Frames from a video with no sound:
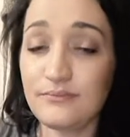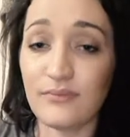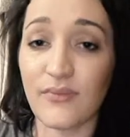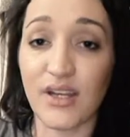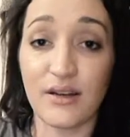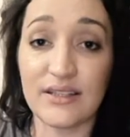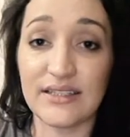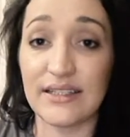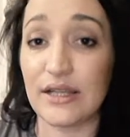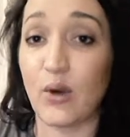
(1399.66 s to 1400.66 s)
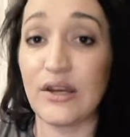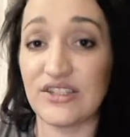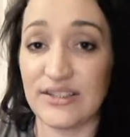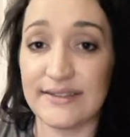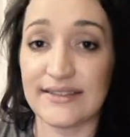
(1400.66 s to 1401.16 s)
honestly, the
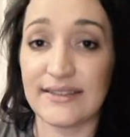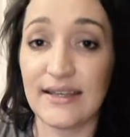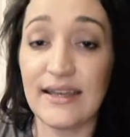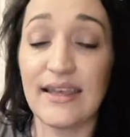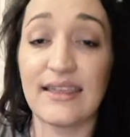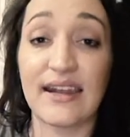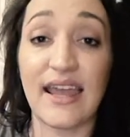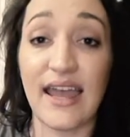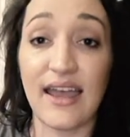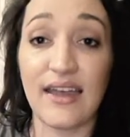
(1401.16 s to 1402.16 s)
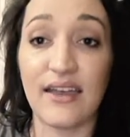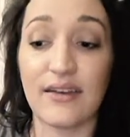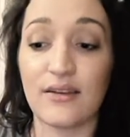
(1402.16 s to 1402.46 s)
questions that I had,